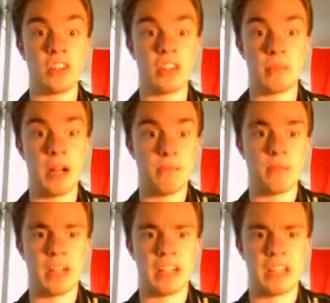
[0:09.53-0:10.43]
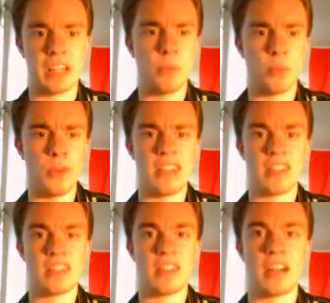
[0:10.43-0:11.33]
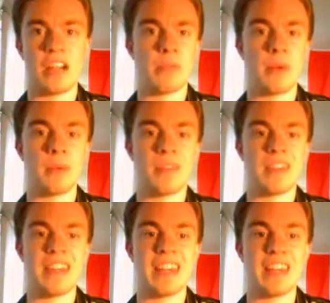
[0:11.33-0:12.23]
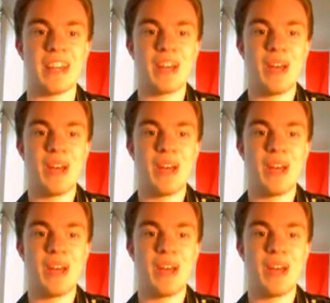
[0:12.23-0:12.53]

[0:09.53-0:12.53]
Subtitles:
It's been up for like a couple weeks, and you're probably thinking,